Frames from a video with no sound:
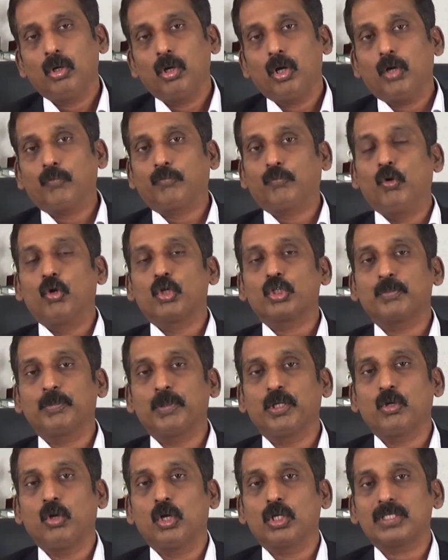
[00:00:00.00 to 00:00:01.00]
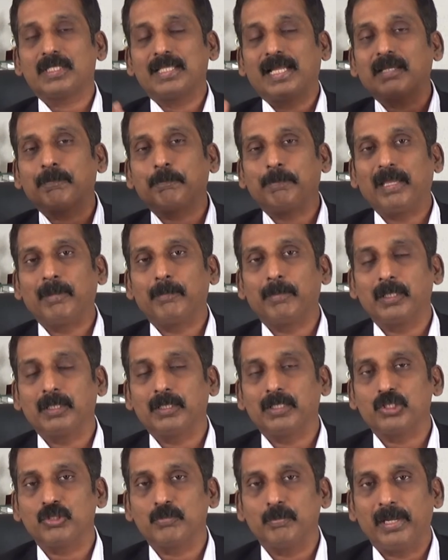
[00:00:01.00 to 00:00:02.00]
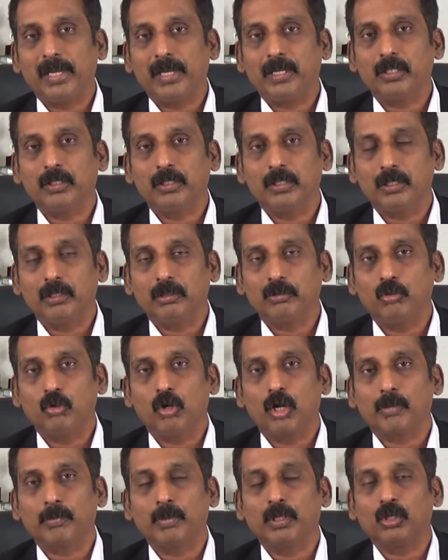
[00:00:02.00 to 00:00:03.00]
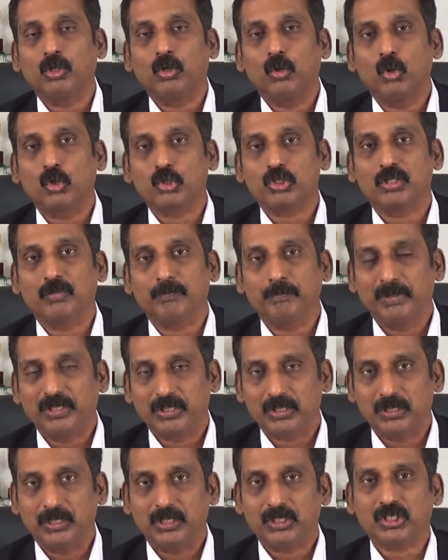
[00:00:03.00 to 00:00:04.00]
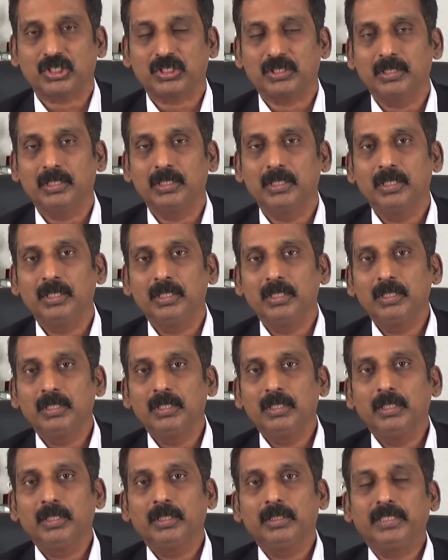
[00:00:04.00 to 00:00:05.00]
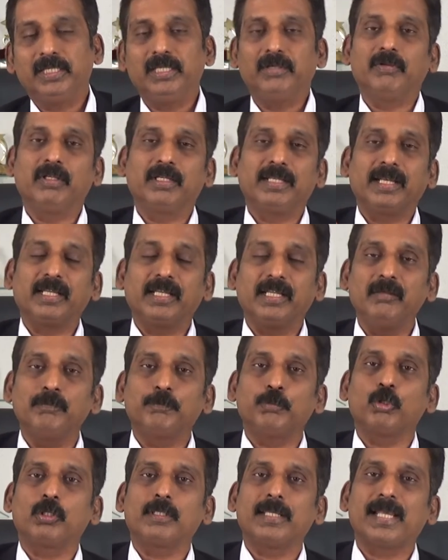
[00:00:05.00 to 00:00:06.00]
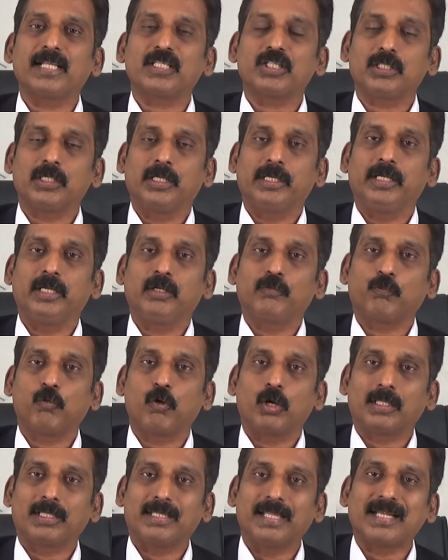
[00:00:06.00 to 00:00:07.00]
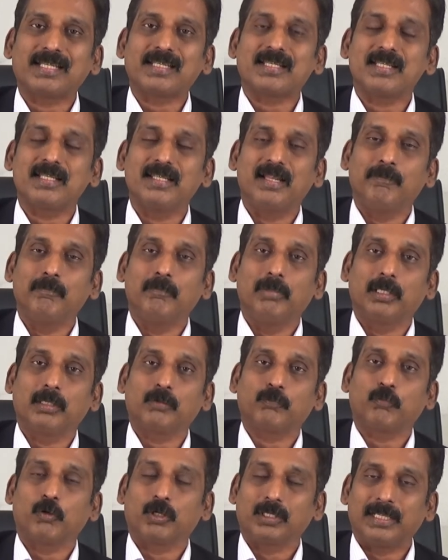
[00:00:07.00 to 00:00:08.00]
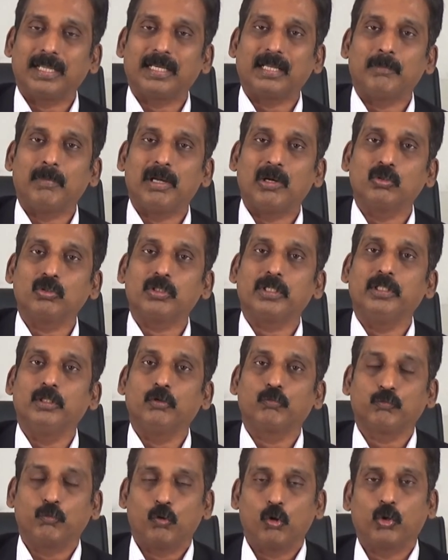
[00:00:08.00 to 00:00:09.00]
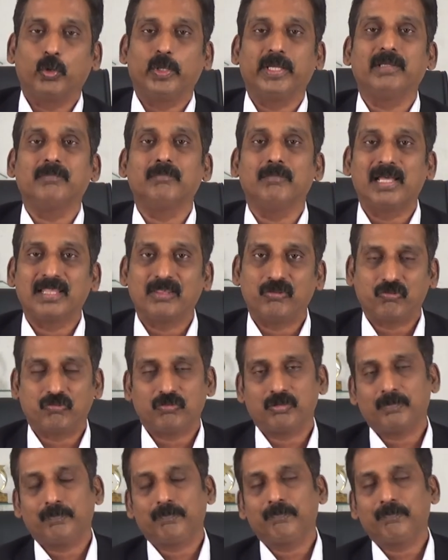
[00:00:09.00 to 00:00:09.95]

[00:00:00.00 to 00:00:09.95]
Of course, because that payment is made in the normal course of business, he will get input tax credit for that number, for that amount in the following month.